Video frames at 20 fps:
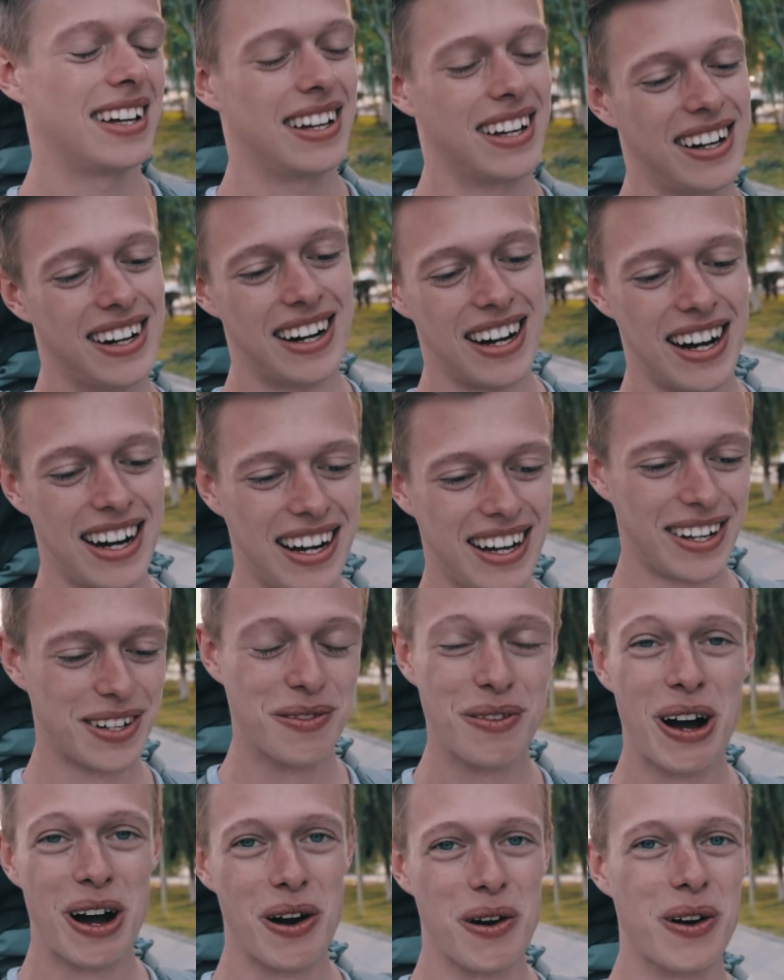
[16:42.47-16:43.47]

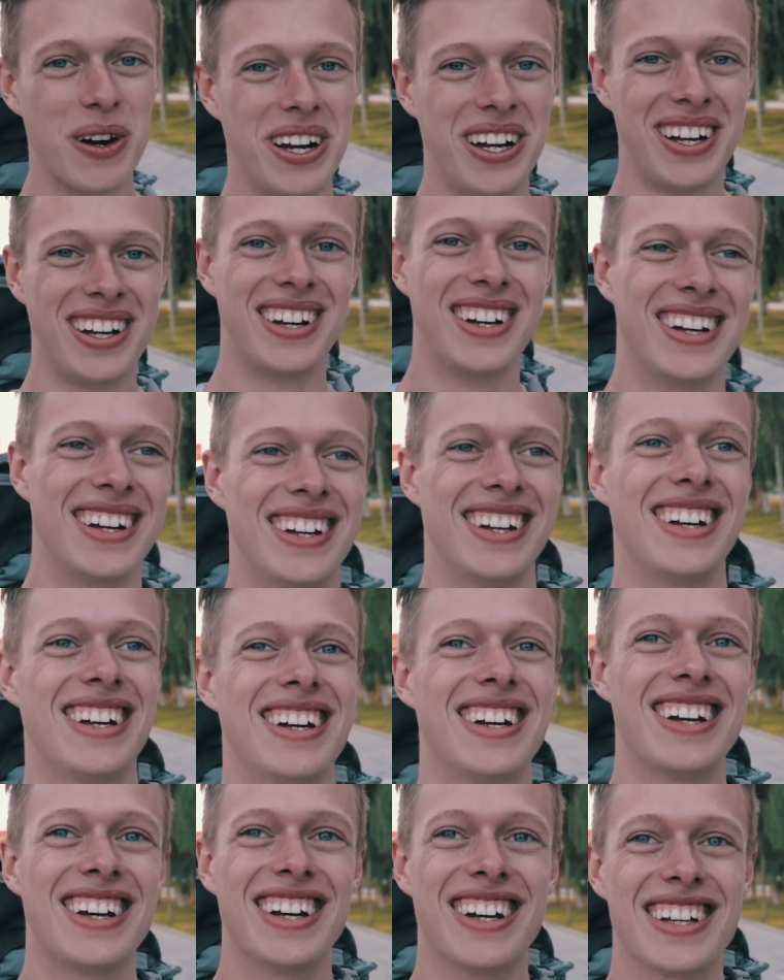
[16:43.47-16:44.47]
Wow.
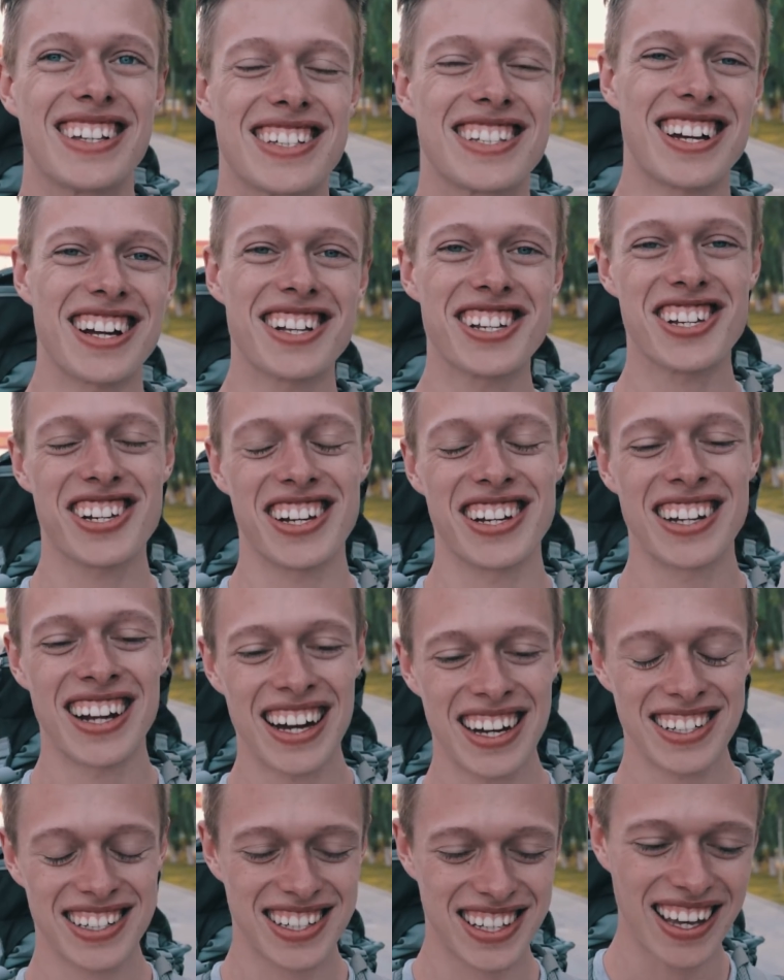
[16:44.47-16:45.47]
Such a
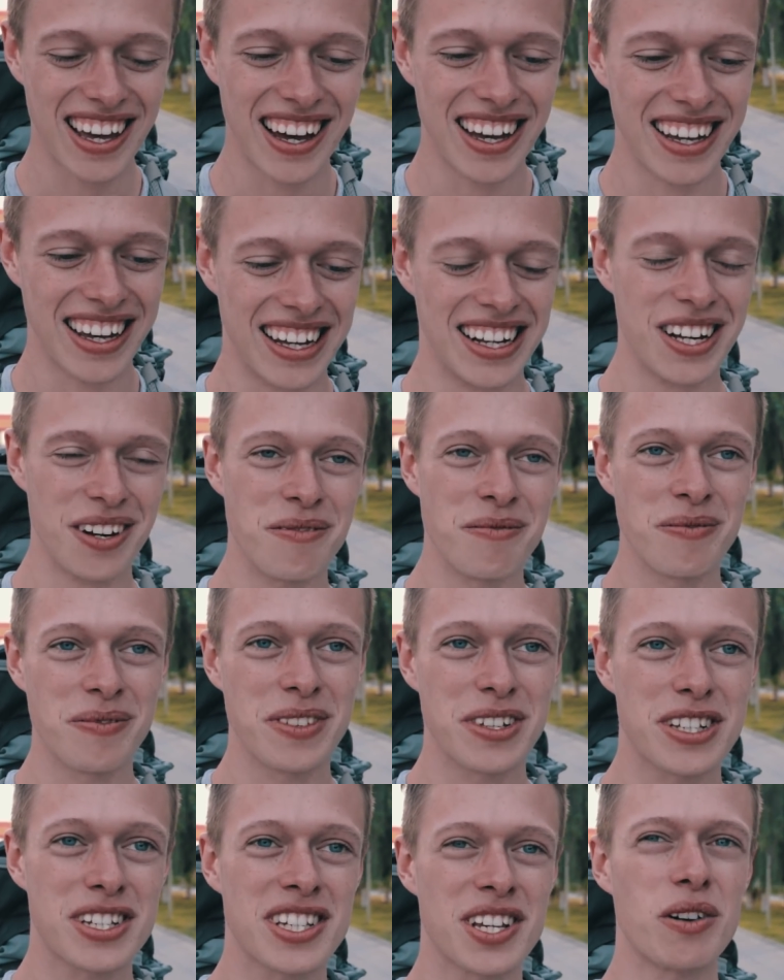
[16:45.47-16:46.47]
nice guy, and I'm
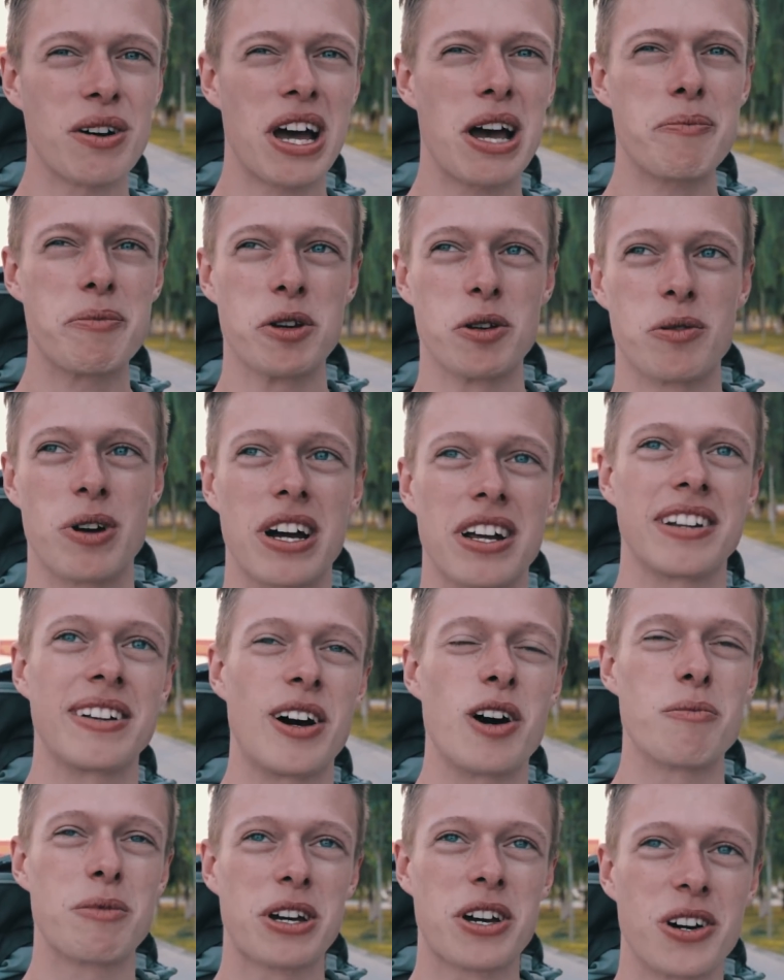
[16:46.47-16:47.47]
so happy right
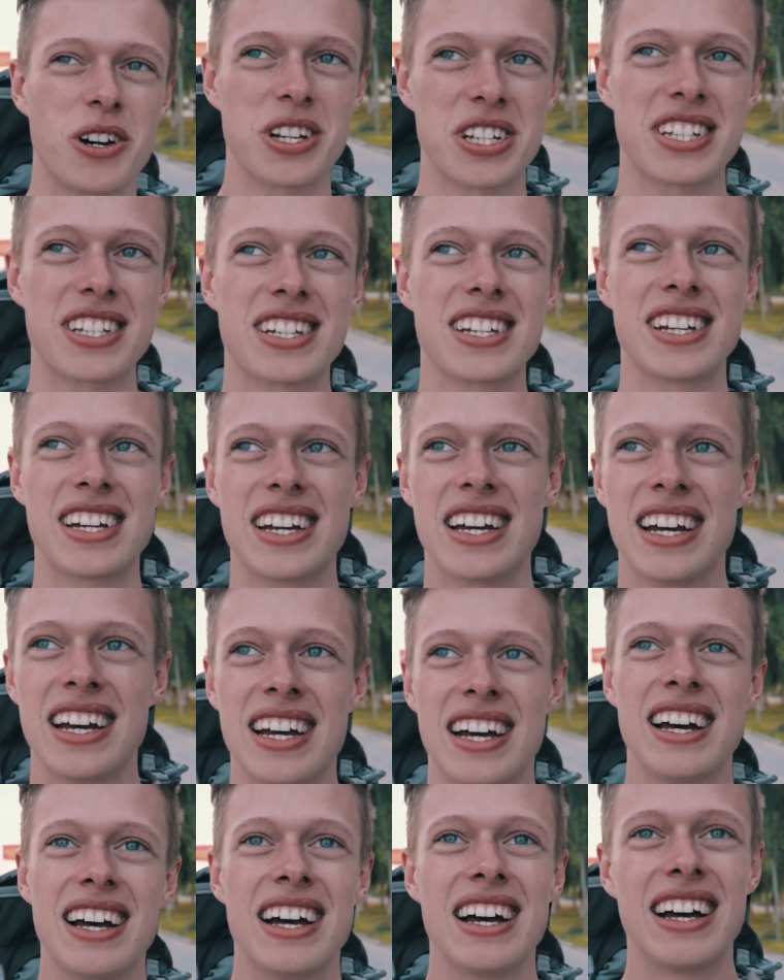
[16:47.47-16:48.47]
now because,
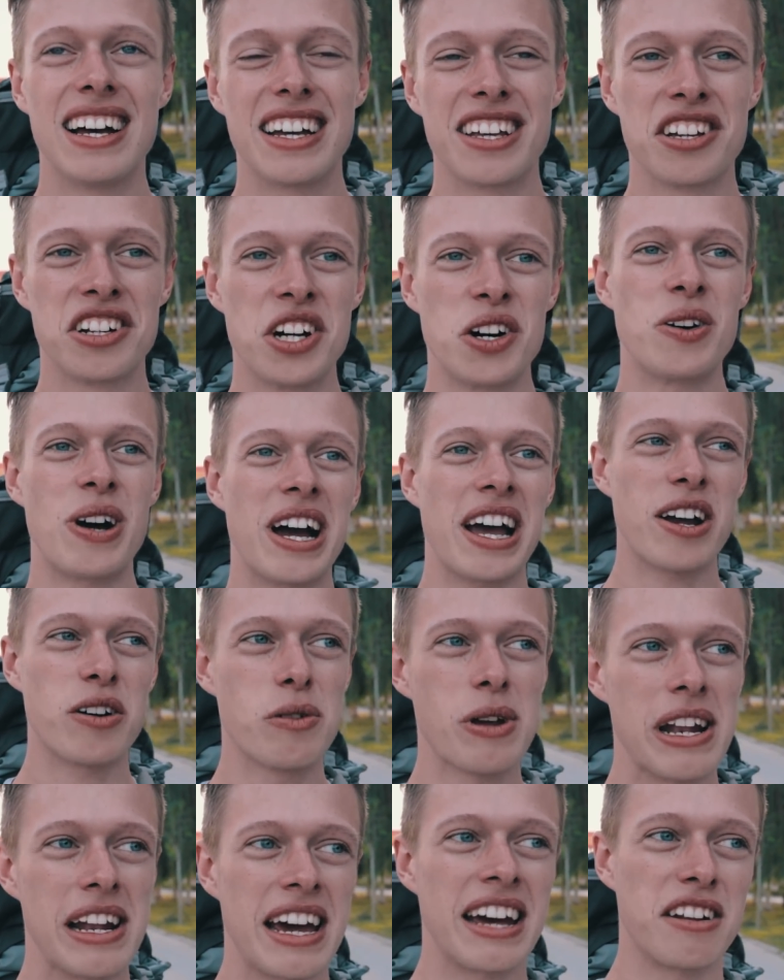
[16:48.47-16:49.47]
I
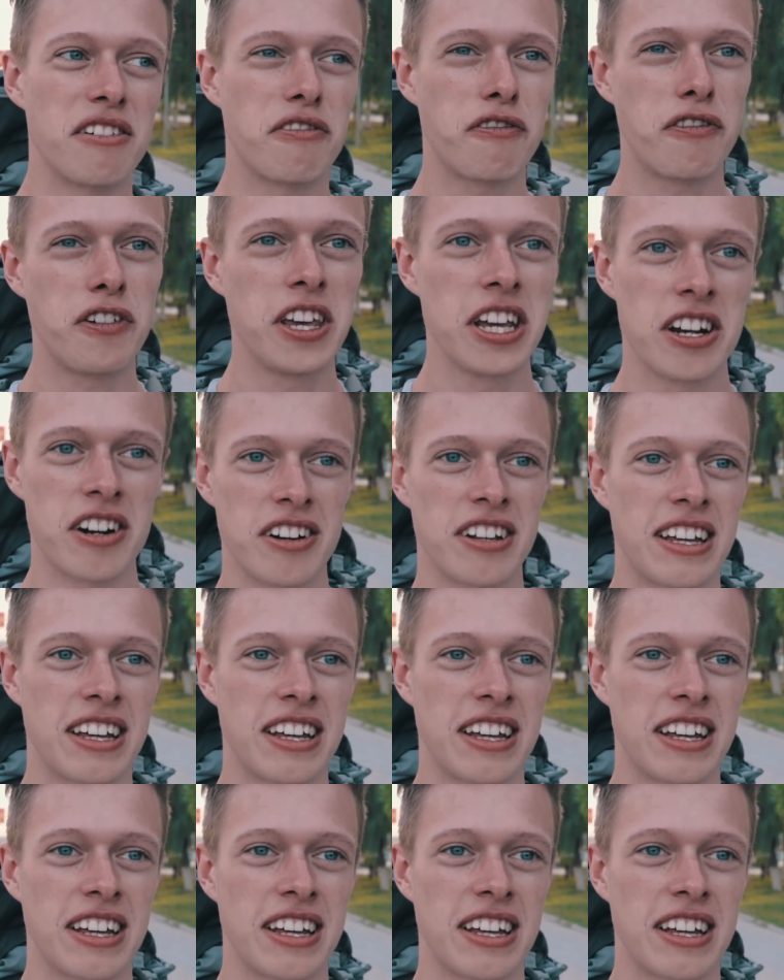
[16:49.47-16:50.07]
really had a fear